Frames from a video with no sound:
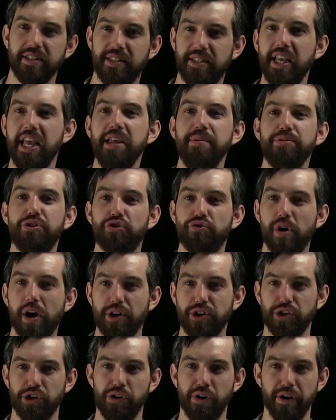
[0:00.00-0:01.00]
same
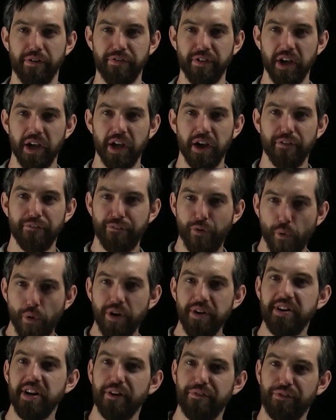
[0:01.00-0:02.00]
structure of
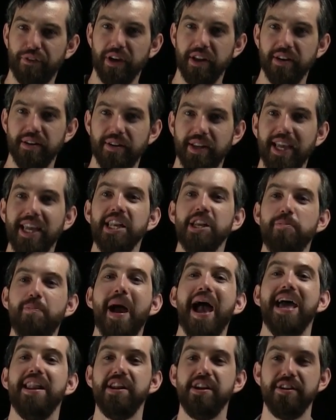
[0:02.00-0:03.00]
four different
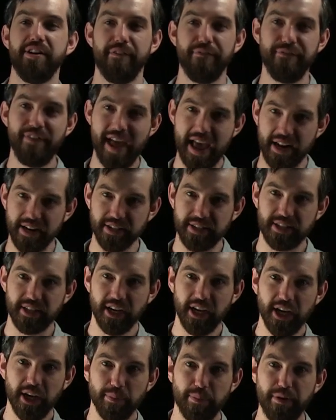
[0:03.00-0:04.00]
independent events,
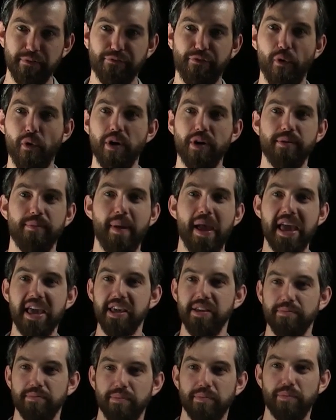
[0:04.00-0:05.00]
but for
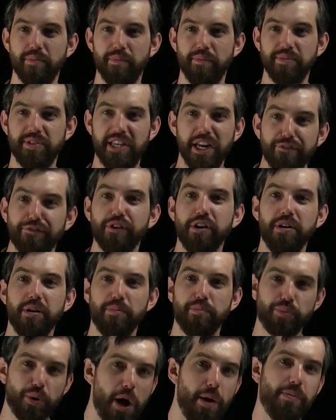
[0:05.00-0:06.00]
a
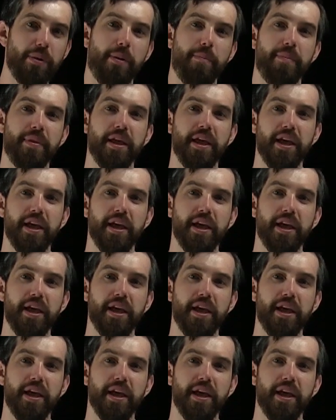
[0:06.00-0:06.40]
different problem.